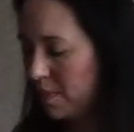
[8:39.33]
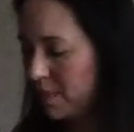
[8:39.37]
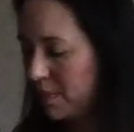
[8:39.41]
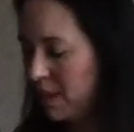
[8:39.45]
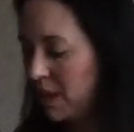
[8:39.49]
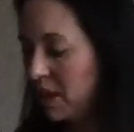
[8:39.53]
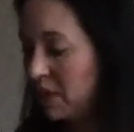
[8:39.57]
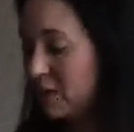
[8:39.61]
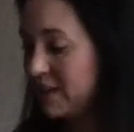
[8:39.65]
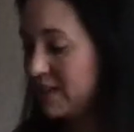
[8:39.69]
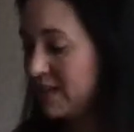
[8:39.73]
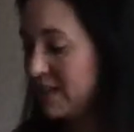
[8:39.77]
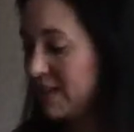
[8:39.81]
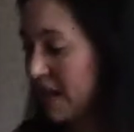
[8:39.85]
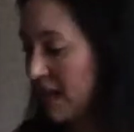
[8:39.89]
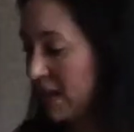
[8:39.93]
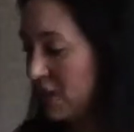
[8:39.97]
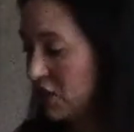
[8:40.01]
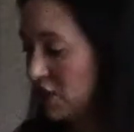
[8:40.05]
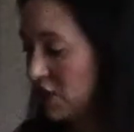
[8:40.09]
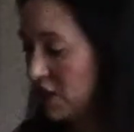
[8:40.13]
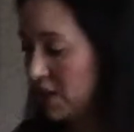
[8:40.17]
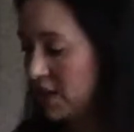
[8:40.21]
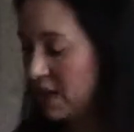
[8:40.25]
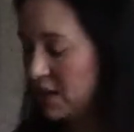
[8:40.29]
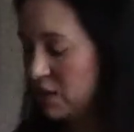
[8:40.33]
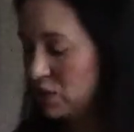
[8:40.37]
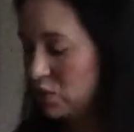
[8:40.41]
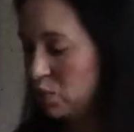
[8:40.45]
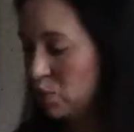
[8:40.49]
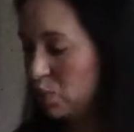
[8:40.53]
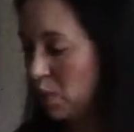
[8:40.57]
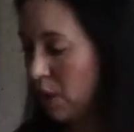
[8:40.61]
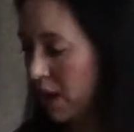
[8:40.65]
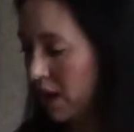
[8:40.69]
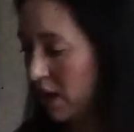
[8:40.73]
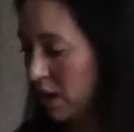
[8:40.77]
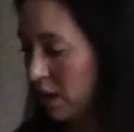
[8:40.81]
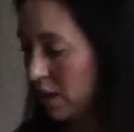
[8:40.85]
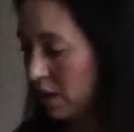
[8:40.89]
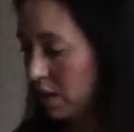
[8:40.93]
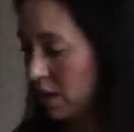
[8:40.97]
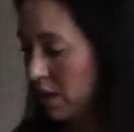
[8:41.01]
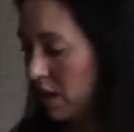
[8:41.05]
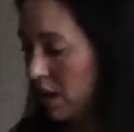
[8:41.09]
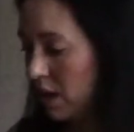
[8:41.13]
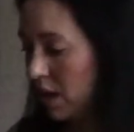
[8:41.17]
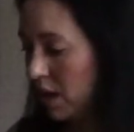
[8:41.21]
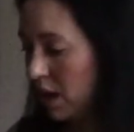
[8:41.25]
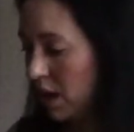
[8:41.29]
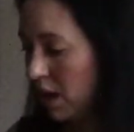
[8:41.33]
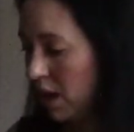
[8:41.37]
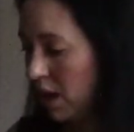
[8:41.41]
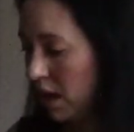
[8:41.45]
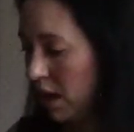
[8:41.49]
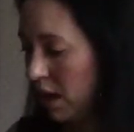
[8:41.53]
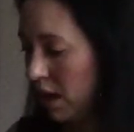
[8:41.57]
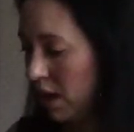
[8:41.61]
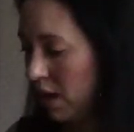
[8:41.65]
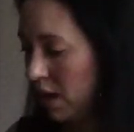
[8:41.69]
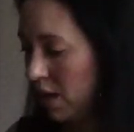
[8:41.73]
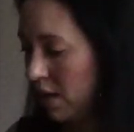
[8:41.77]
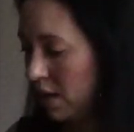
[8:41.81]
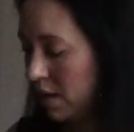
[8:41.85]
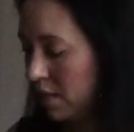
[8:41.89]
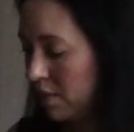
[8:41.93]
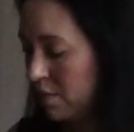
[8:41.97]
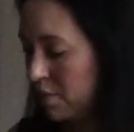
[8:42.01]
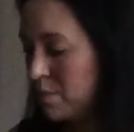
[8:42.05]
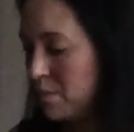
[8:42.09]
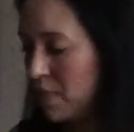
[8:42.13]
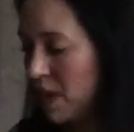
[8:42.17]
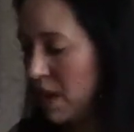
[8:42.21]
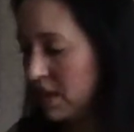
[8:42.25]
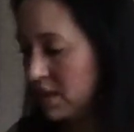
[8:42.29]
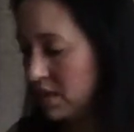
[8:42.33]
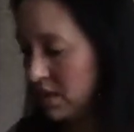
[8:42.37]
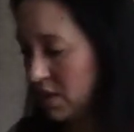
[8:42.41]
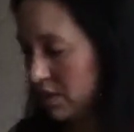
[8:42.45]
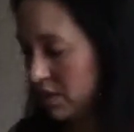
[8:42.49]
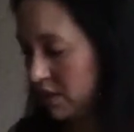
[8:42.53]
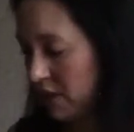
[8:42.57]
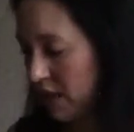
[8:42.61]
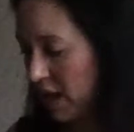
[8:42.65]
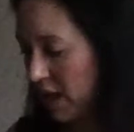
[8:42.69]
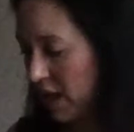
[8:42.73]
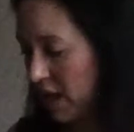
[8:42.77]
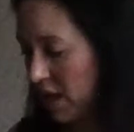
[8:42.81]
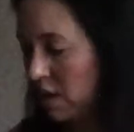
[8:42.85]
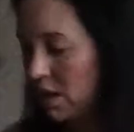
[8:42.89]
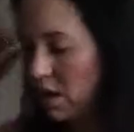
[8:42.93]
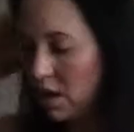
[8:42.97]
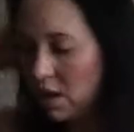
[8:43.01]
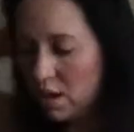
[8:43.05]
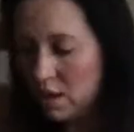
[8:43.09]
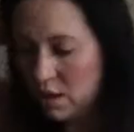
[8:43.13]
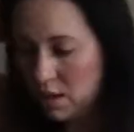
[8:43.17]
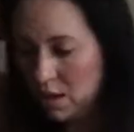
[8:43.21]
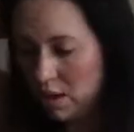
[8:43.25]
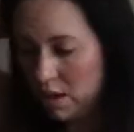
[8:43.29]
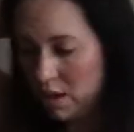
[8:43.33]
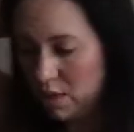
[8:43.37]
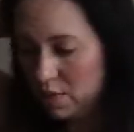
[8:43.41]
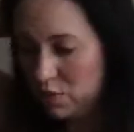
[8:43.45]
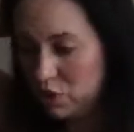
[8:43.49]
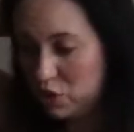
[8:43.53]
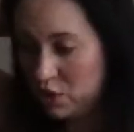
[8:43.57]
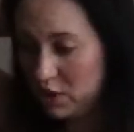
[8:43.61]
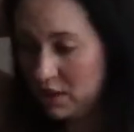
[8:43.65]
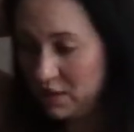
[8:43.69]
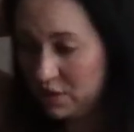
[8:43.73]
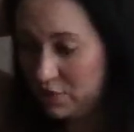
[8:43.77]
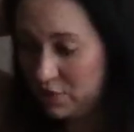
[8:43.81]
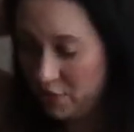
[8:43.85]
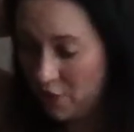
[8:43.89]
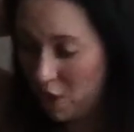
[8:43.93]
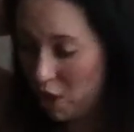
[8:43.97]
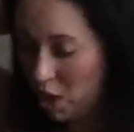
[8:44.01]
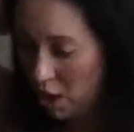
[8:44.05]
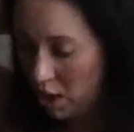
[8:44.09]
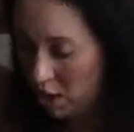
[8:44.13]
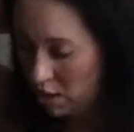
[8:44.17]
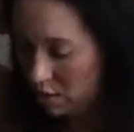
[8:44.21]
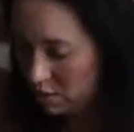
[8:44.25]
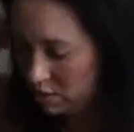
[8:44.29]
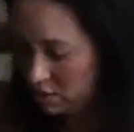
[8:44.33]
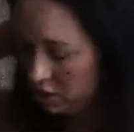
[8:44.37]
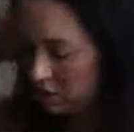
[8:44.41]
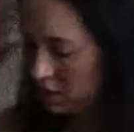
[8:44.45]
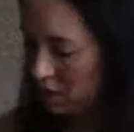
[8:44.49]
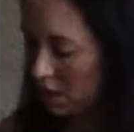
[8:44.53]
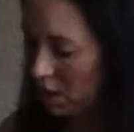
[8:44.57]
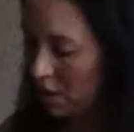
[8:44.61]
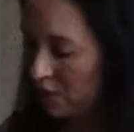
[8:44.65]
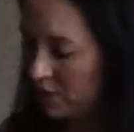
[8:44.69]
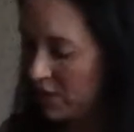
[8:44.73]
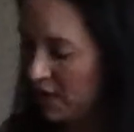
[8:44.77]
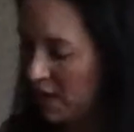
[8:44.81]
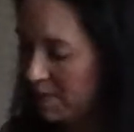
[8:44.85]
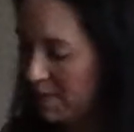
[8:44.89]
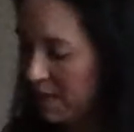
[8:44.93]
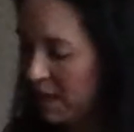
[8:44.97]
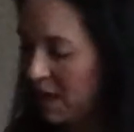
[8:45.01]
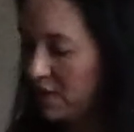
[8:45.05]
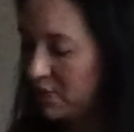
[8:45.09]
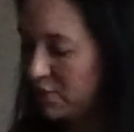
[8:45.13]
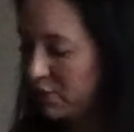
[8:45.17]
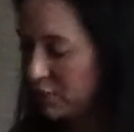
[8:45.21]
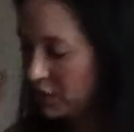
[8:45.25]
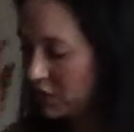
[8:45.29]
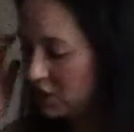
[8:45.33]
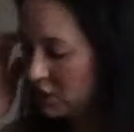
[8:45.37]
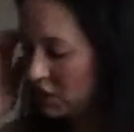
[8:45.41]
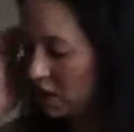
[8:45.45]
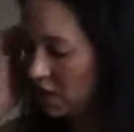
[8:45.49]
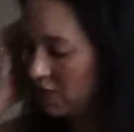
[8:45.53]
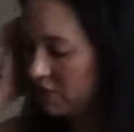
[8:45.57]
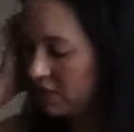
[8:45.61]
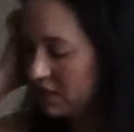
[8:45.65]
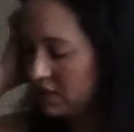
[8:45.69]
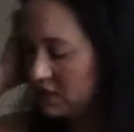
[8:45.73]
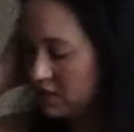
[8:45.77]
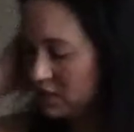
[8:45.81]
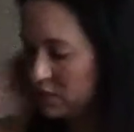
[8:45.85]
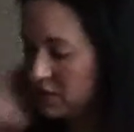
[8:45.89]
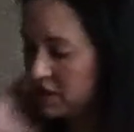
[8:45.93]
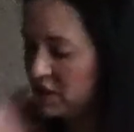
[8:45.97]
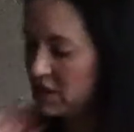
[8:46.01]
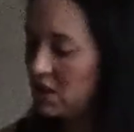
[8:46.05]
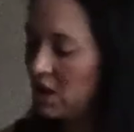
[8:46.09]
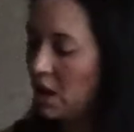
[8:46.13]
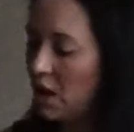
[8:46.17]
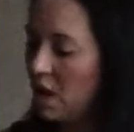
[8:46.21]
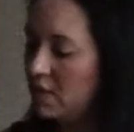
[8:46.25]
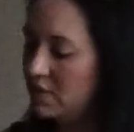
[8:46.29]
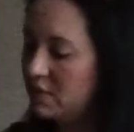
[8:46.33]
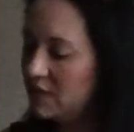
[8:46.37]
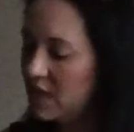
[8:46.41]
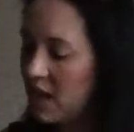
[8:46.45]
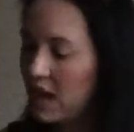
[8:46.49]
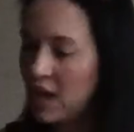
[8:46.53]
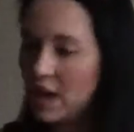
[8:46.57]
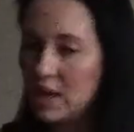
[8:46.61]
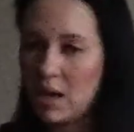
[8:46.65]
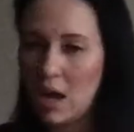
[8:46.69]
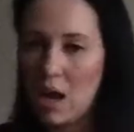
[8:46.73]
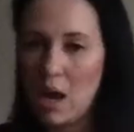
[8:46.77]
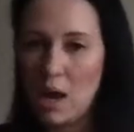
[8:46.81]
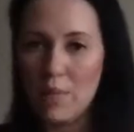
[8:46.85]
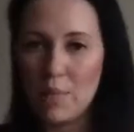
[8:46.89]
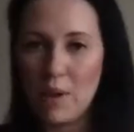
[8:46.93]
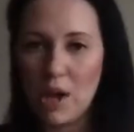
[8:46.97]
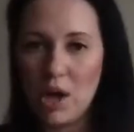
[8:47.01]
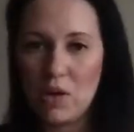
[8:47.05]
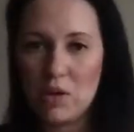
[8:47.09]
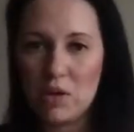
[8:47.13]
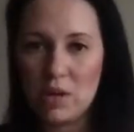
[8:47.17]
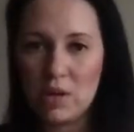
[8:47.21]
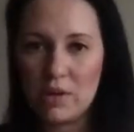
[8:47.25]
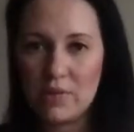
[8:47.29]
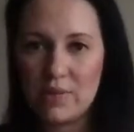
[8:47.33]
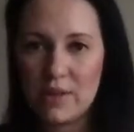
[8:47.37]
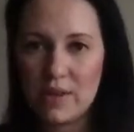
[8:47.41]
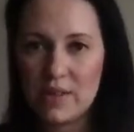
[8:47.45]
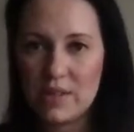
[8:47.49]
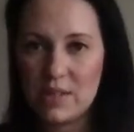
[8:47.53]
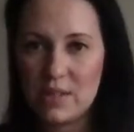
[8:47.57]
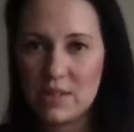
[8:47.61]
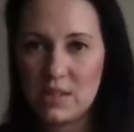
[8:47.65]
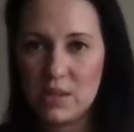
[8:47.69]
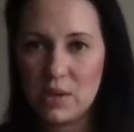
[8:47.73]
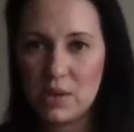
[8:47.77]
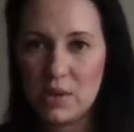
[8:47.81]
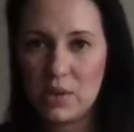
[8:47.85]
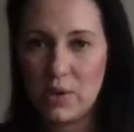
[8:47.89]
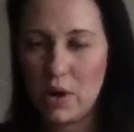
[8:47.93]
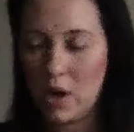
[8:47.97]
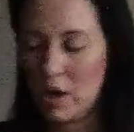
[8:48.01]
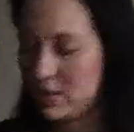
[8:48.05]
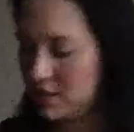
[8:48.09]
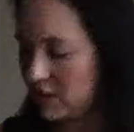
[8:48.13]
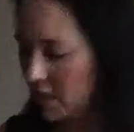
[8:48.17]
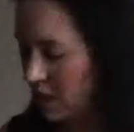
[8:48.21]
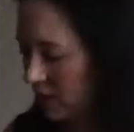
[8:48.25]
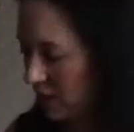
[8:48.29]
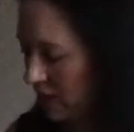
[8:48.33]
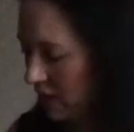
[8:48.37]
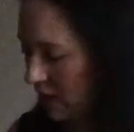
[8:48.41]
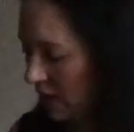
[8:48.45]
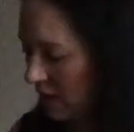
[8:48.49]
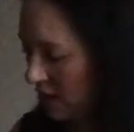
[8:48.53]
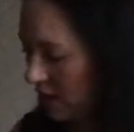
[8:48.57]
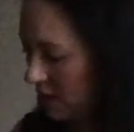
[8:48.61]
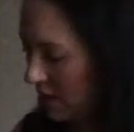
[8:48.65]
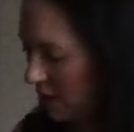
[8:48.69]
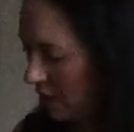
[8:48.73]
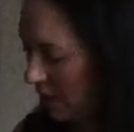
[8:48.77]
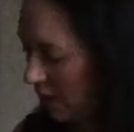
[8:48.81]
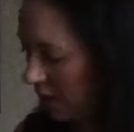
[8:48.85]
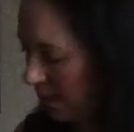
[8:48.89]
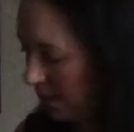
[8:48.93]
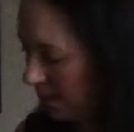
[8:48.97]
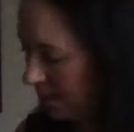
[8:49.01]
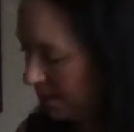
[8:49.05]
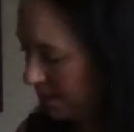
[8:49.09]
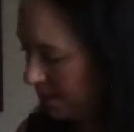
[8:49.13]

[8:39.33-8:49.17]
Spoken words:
irritation as well mentally during the fall. So that may have resolved, and I'll clarify these tarot cards at the end here.